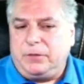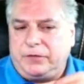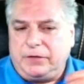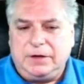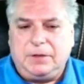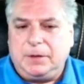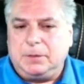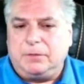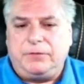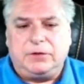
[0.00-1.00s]
We still need to be able
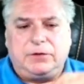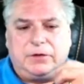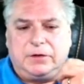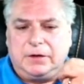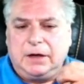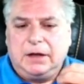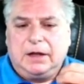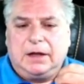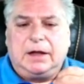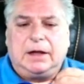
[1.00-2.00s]
to filter
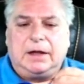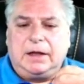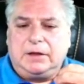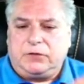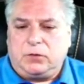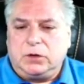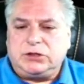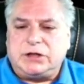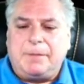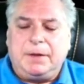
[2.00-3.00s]
and sort
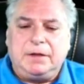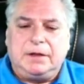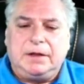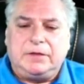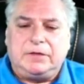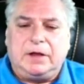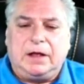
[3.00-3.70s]
shopping lists.